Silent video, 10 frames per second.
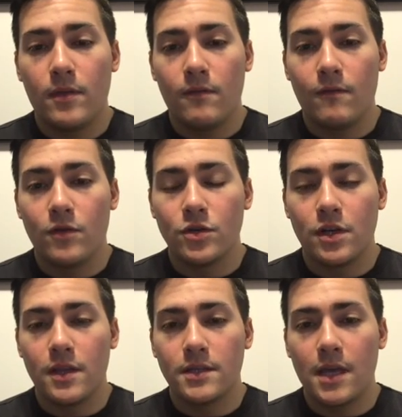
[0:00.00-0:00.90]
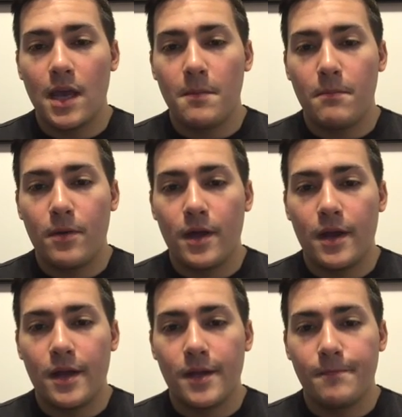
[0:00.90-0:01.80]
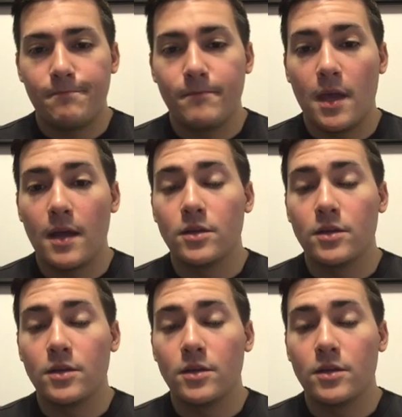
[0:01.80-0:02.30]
version of this game, but yeah,